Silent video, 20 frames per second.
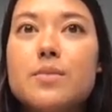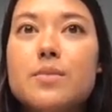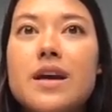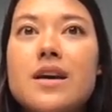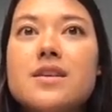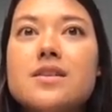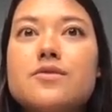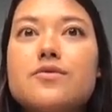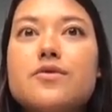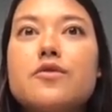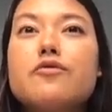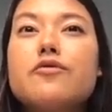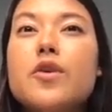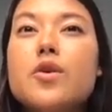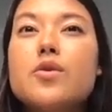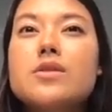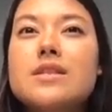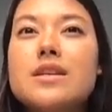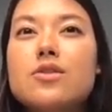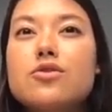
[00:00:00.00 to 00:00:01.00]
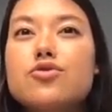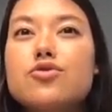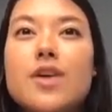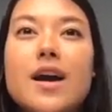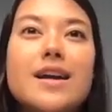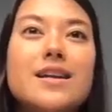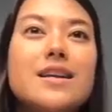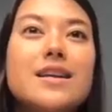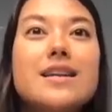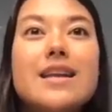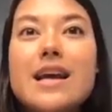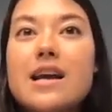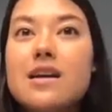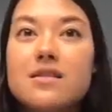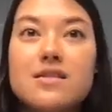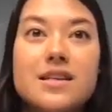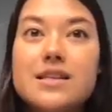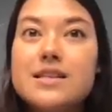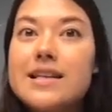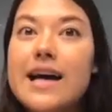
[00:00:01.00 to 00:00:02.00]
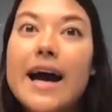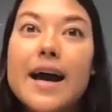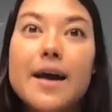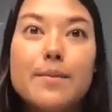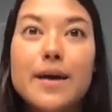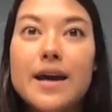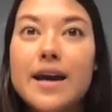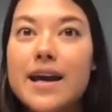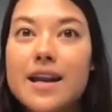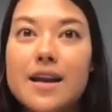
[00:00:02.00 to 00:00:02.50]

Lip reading: because for folks that are trying to nickel and dime it,